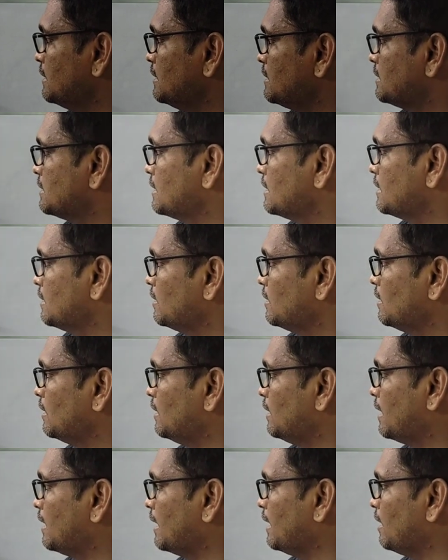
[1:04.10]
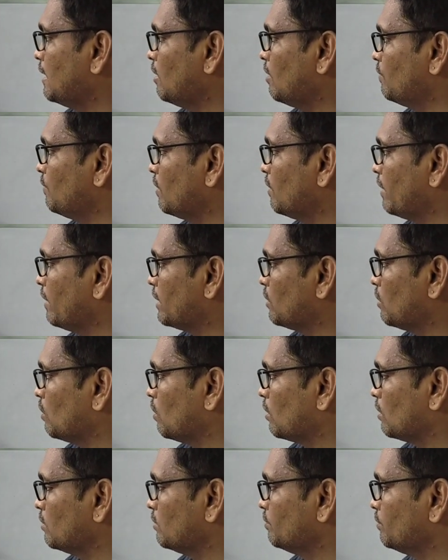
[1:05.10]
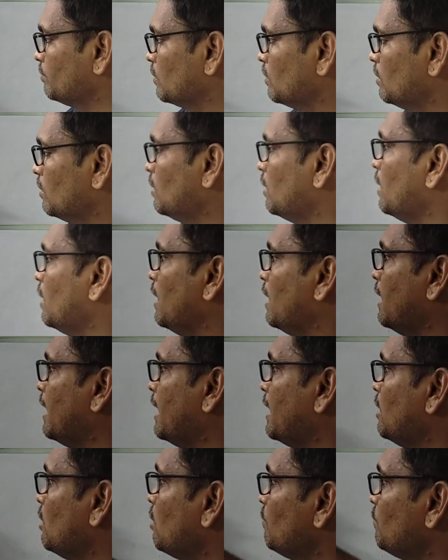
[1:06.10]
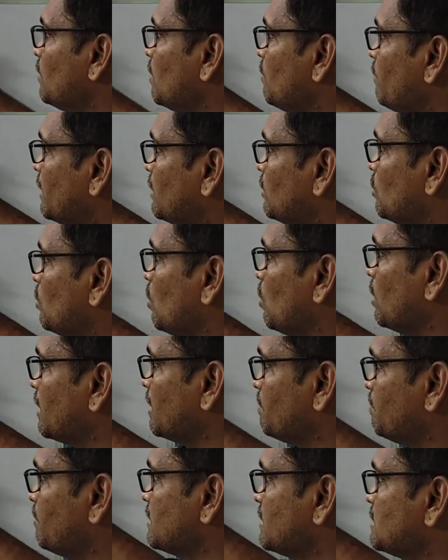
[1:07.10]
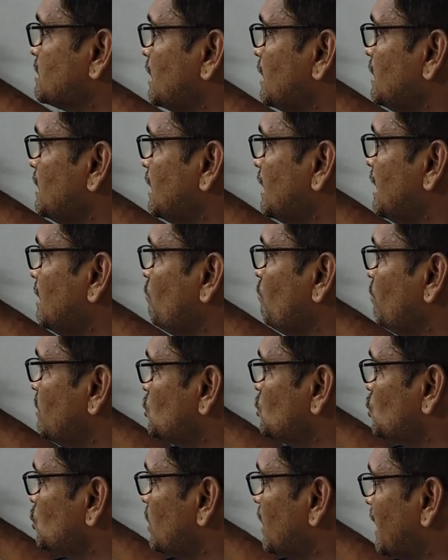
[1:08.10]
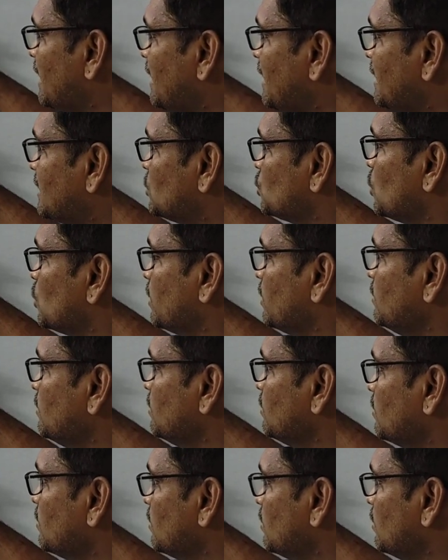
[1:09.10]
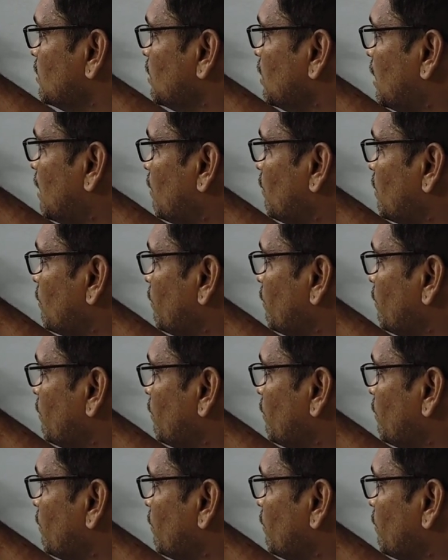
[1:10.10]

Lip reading: is tail of the vector. Head of the vector represent in which direction our